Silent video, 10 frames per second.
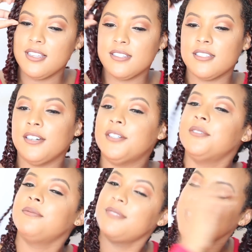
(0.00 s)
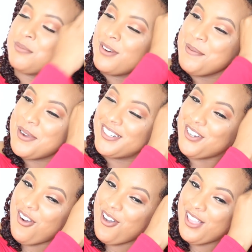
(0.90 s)
So that's pretty much
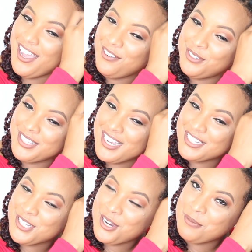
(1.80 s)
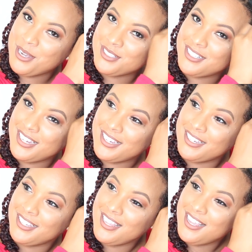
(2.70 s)
all I really had to talk about
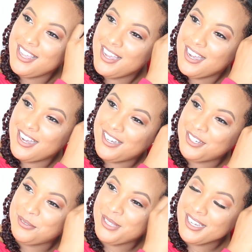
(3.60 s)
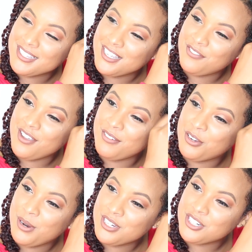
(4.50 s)
today. Like I said, if you have any
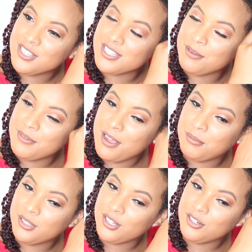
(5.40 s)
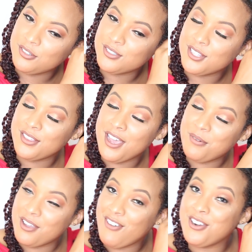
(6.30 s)
questions, leave them down below. So that
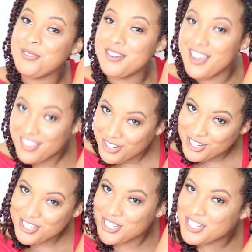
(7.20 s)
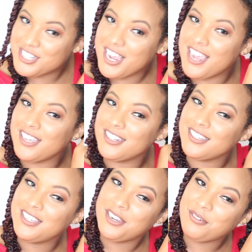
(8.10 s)
way, if I do another chit chat,
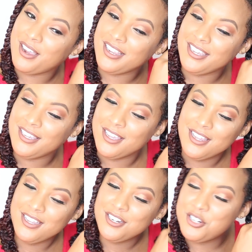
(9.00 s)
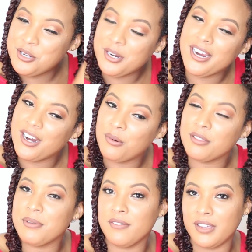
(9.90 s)
get ready, do your hair
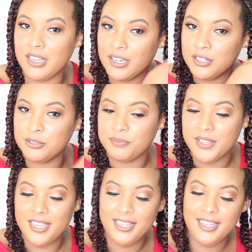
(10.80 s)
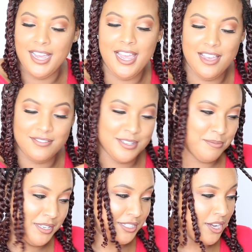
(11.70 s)
with me video, I have
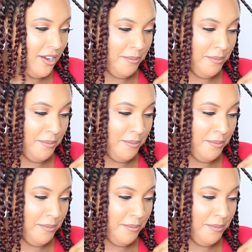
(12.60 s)
something to talk